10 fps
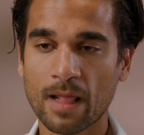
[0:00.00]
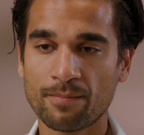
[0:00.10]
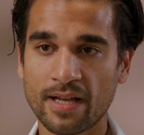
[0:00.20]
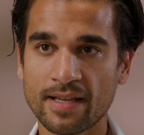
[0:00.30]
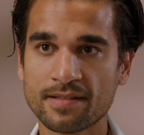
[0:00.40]

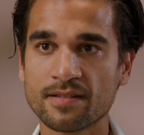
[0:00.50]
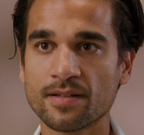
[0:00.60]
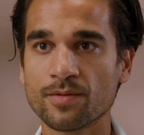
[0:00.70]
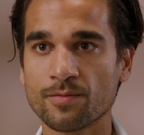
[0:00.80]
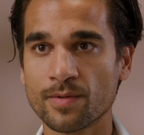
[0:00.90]
placed
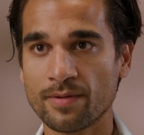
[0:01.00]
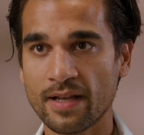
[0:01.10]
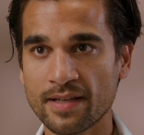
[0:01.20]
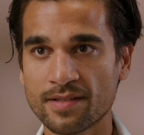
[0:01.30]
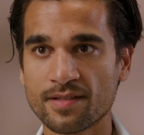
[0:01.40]
and
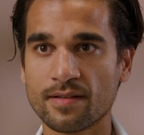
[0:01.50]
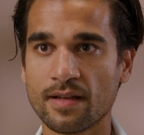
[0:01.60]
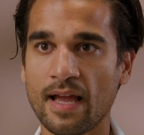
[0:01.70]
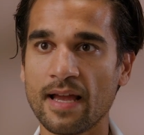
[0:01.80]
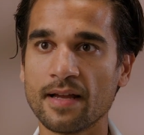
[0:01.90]
replaced
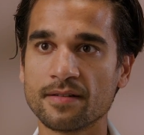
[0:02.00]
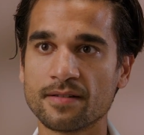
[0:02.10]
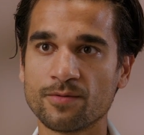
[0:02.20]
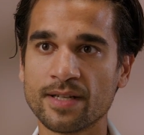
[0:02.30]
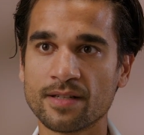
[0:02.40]
and
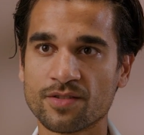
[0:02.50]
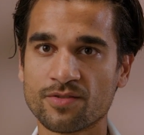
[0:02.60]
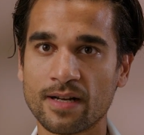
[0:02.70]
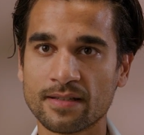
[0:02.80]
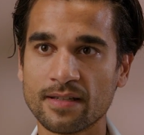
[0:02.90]

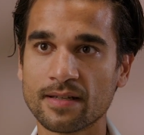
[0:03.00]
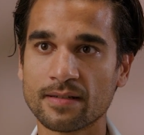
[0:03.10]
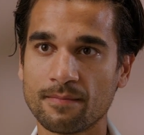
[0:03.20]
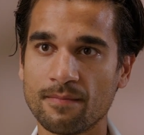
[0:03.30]
reconstructing